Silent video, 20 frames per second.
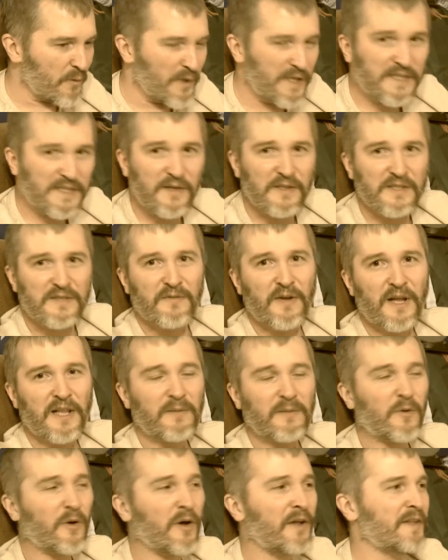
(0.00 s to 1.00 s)
research
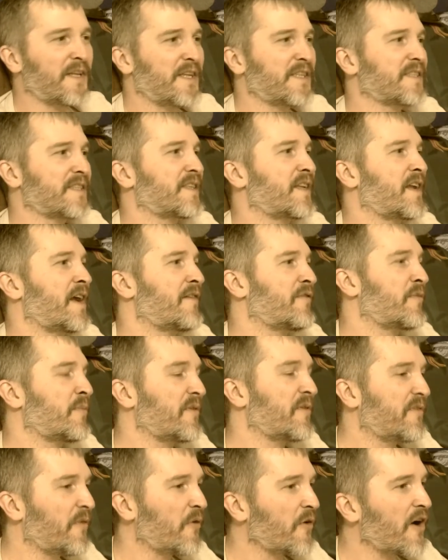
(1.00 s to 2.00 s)
available on this than ever
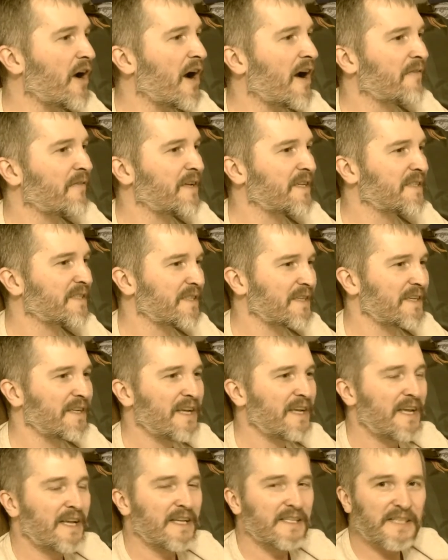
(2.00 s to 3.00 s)
before,
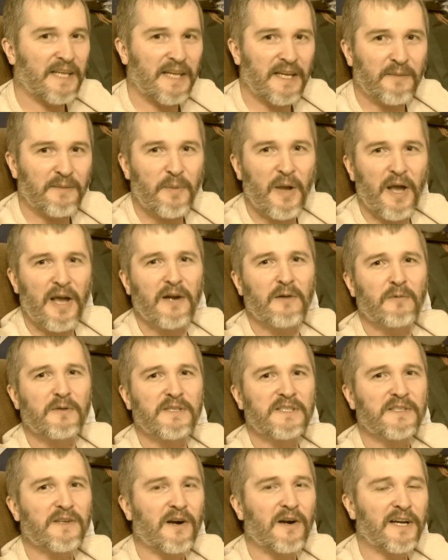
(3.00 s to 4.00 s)
obviously. It's getting better. We're
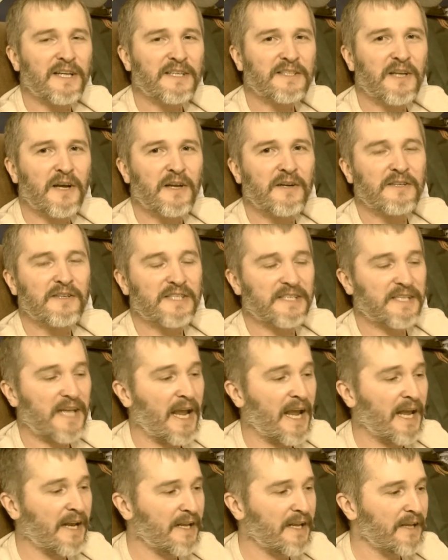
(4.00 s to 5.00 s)
starting to
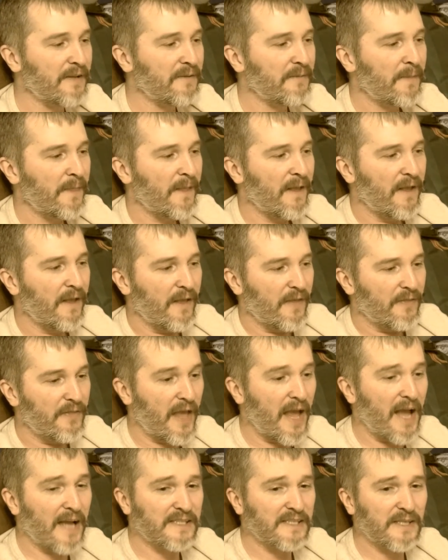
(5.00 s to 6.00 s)
understand it.
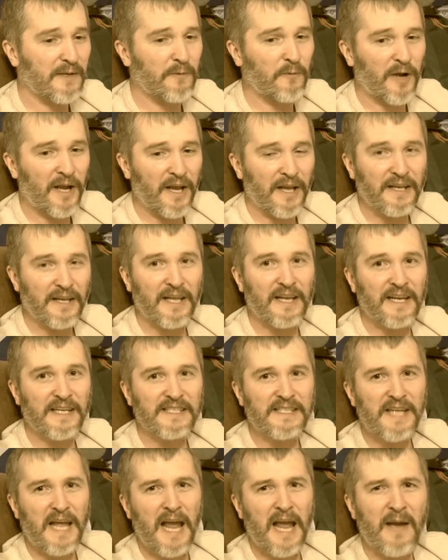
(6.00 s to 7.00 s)
They actually went and
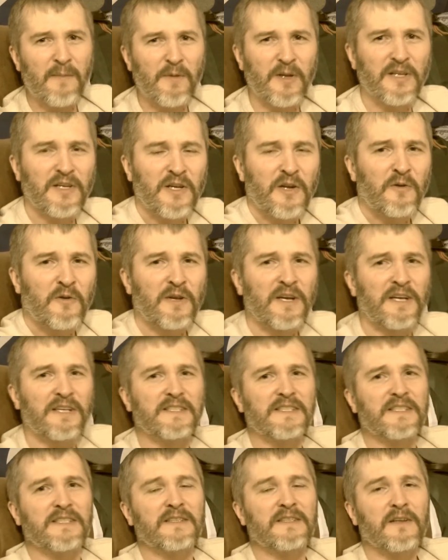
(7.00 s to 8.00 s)
examined
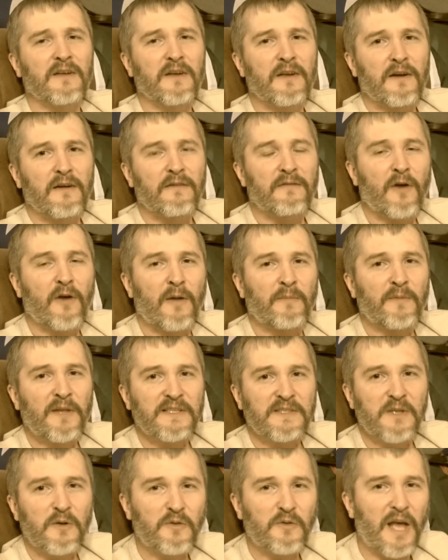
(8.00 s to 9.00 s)
units from the
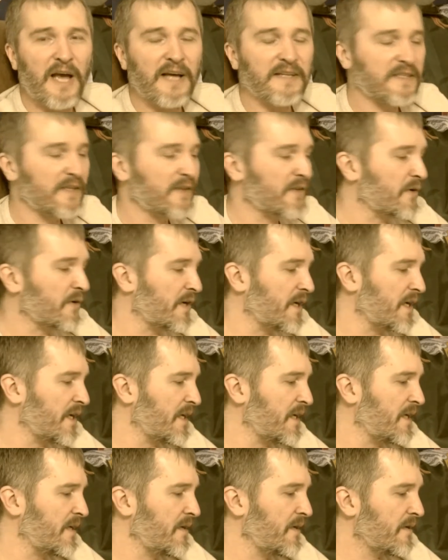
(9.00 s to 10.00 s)

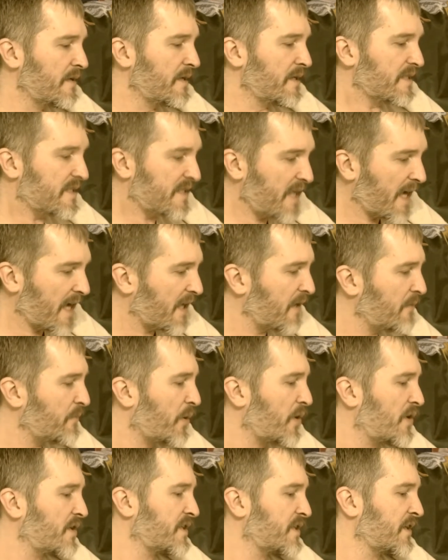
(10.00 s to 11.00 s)
2003 Second
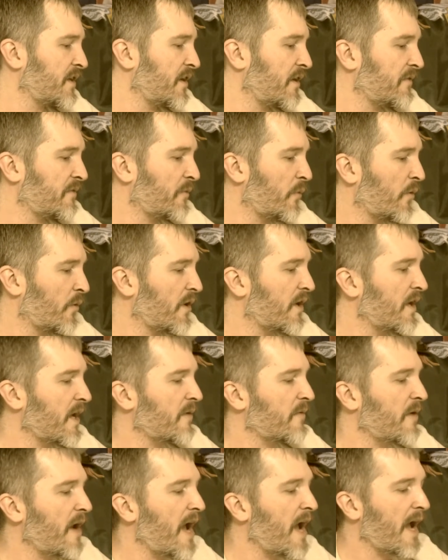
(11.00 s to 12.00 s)
Persian Gulf War in
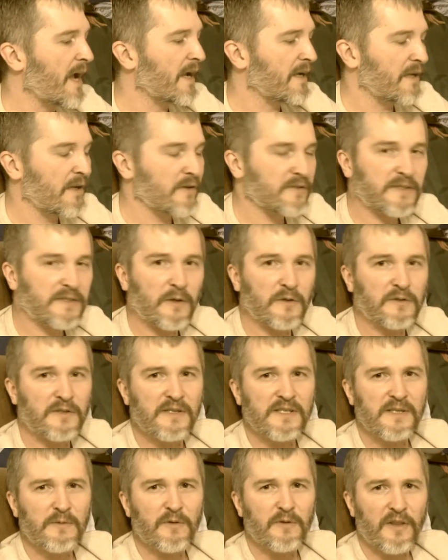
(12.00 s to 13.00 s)
Iraq, you know,
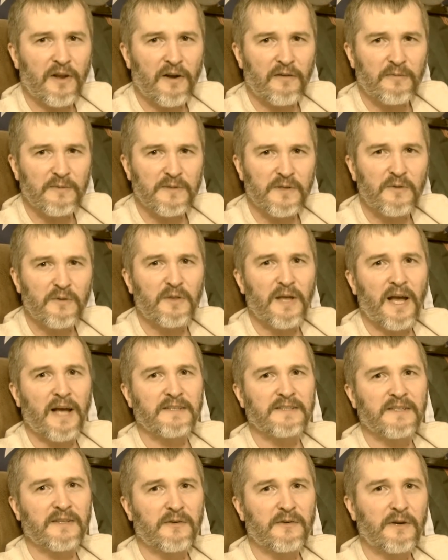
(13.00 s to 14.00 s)
soldiers that were there from
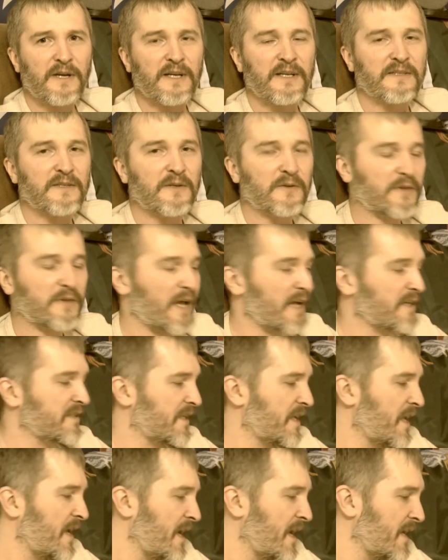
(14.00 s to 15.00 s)
2003 to
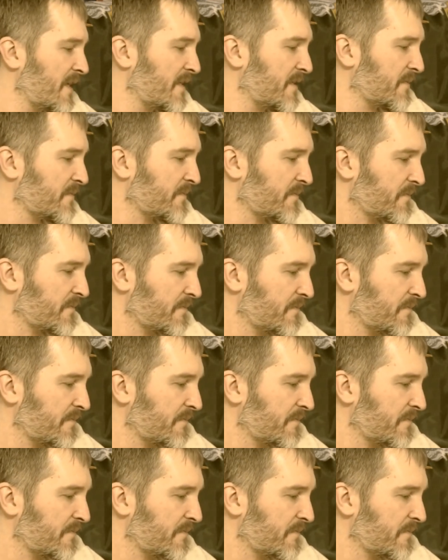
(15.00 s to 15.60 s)
2008.